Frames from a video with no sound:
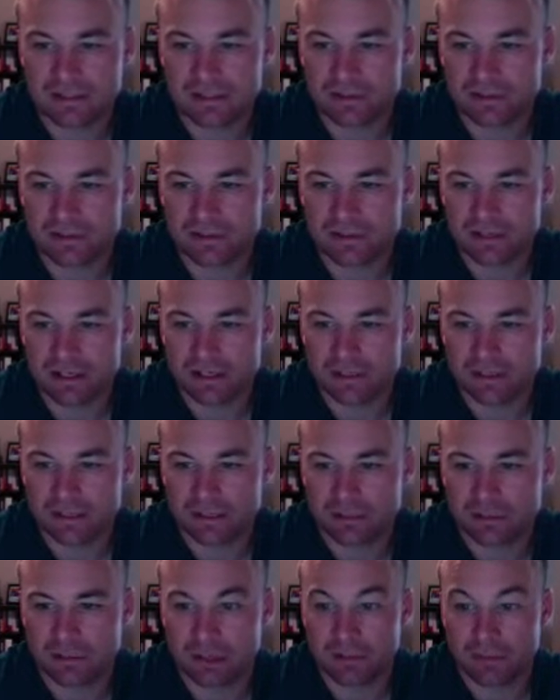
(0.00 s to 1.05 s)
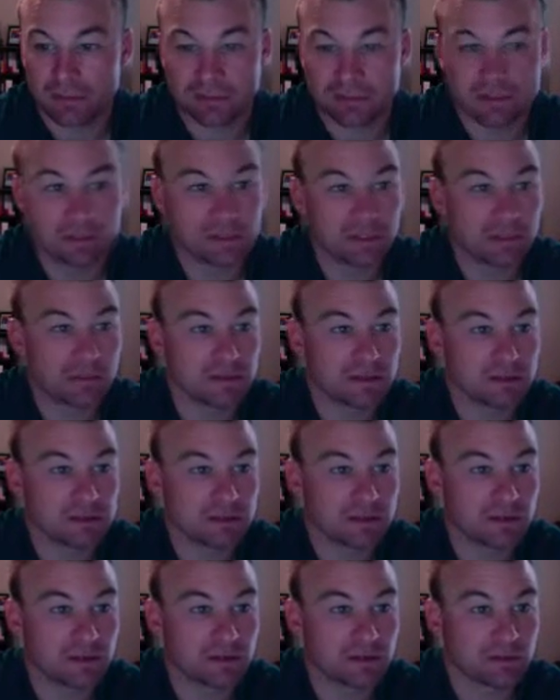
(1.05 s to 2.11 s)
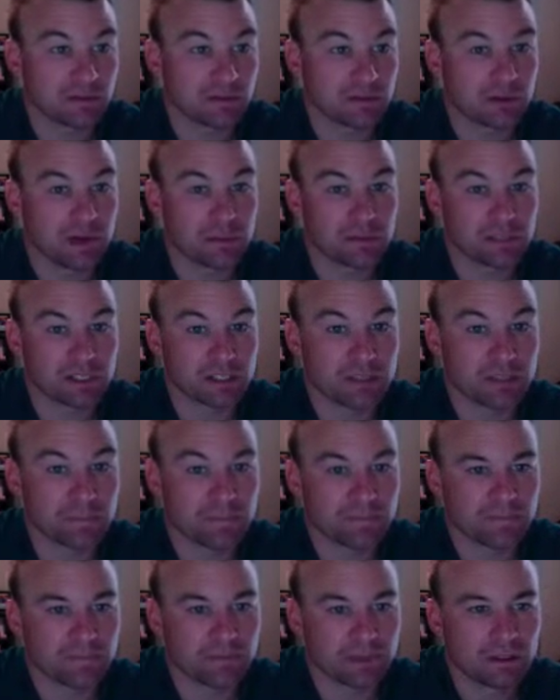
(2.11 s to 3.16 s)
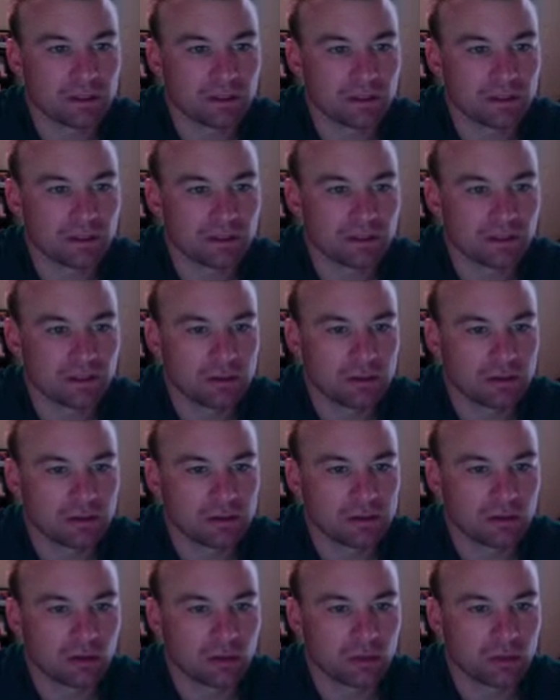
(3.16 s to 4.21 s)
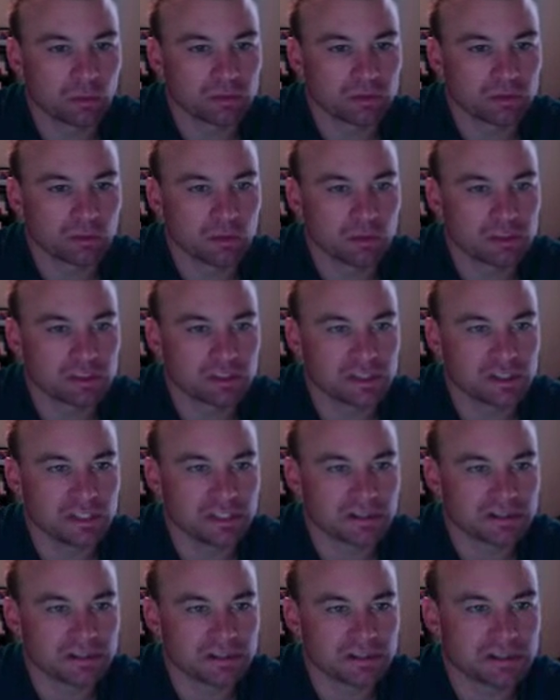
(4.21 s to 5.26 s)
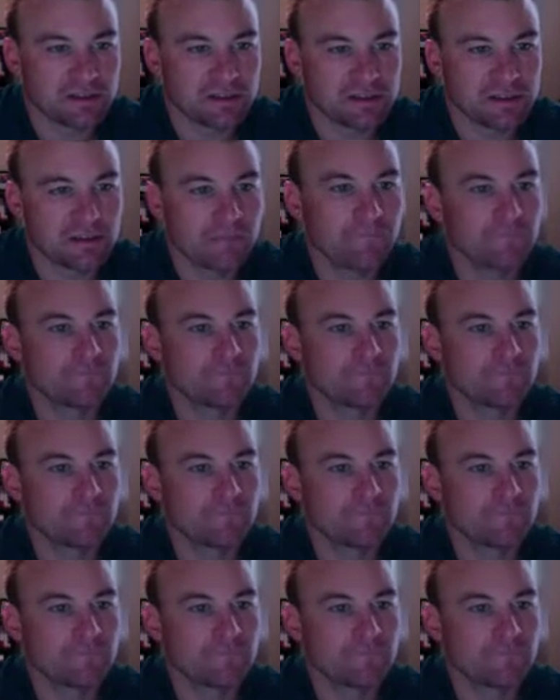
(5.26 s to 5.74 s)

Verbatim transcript: if it's right there, but I'm assuming it must be right on the property. Hardwood floors in the interior.